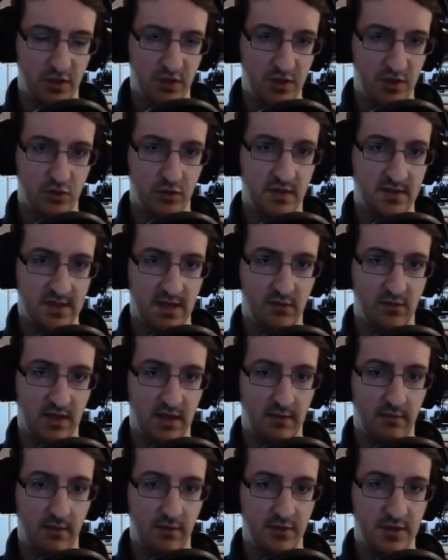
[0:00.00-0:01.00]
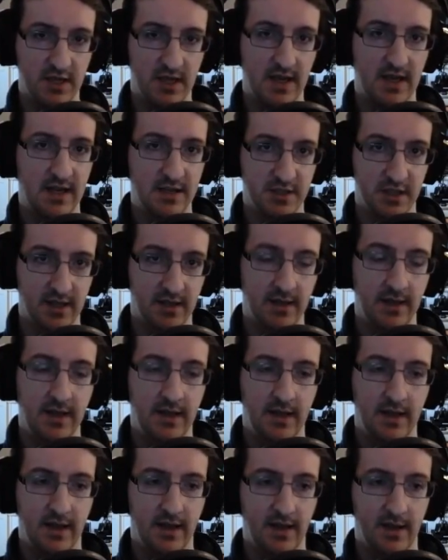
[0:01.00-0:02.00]
is so integral around charging,
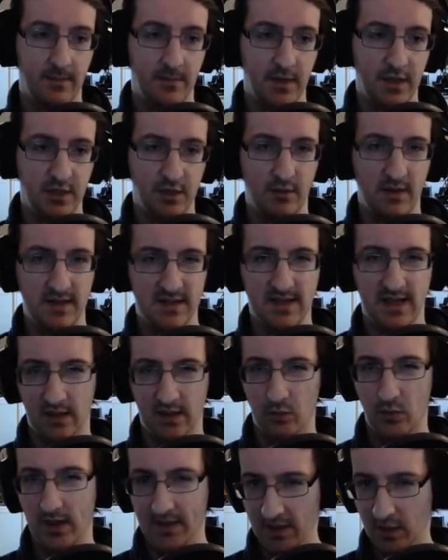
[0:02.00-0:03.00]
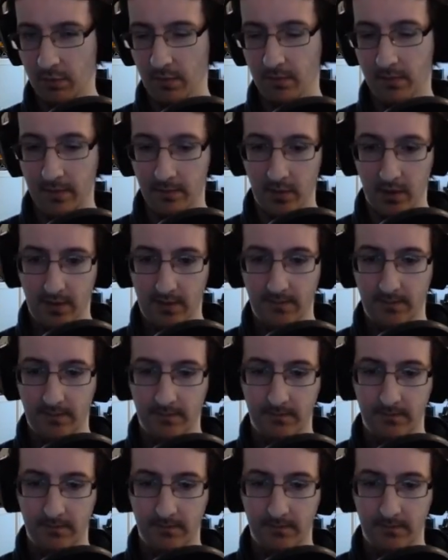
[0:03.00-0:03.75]
you do need to kind of weigh that up a bit more.